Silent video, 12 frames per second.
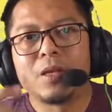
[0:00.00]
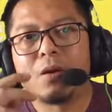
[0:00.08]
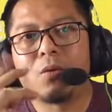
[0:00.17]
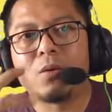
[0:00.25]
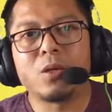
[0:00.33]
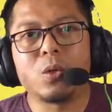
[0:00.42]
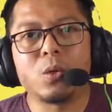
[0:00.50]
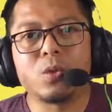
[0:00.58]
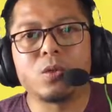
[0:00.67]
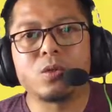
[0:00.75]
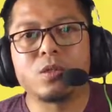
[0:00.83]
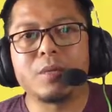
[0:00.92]
our
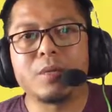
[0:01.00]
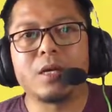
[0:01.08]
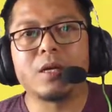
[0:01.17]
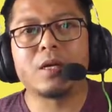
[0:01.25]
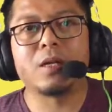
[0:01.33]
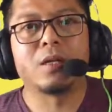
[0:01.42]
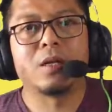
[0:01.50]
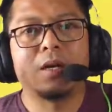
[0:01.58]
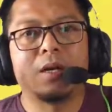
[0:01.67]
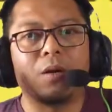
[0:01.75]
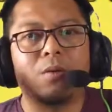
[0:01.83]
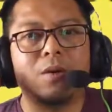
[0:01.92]
nose to smell,
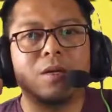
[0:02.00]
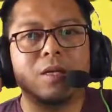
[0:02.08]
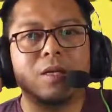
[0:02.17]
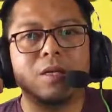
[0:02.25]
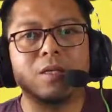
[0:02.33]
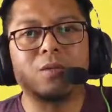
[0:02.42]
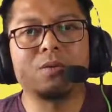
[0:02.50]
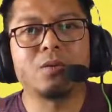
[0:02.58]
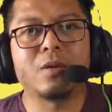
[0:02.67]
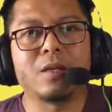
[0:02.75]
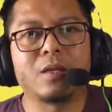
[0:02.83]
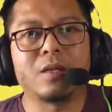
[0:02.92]
our ears
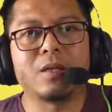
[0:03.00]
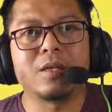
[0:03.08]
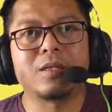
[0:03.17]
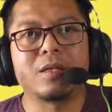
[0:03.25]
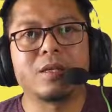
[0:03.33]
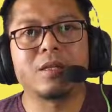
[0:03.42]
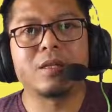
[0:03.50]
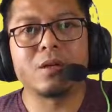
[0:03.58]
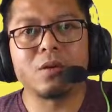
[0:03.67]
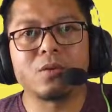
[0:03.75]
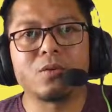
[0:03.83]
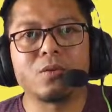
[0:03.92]
to listen
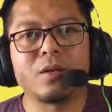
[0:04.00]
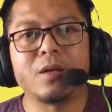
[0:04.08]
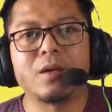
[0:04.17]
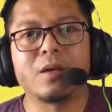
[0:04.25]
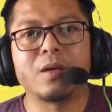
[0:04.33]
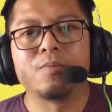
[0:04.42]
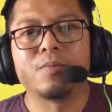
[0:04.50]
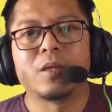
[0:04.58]
or to hear,